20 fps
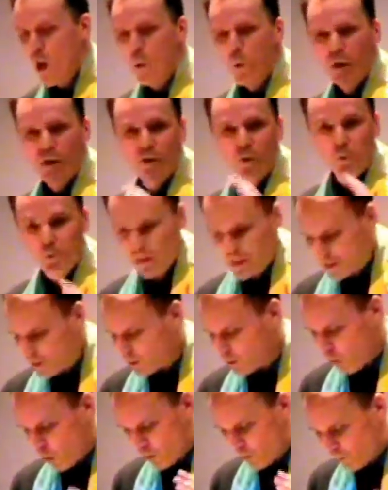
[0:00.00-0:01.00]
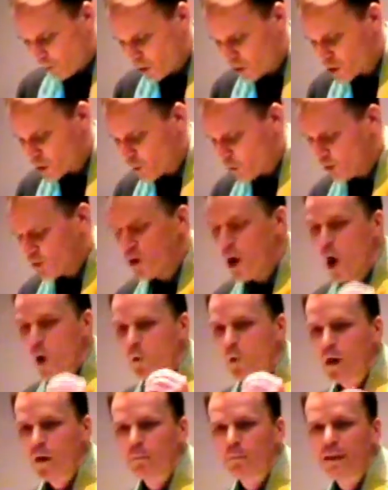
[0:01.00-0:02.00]
whether real or
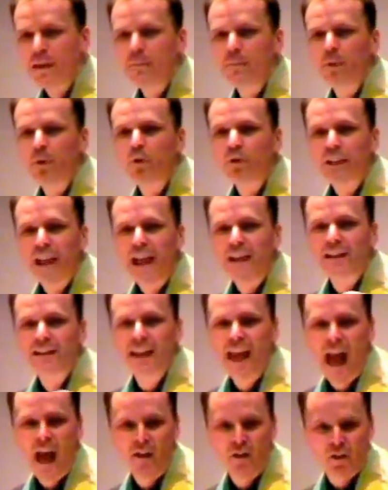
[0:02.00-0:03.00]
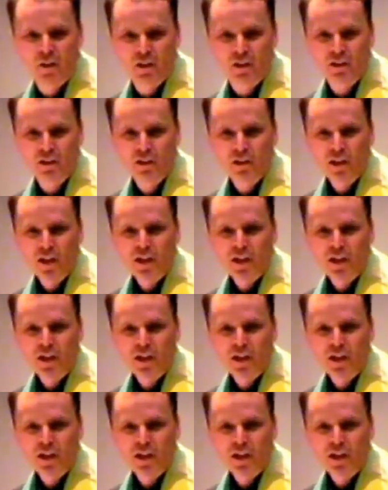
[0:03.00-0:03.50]
virtual, where people can gather,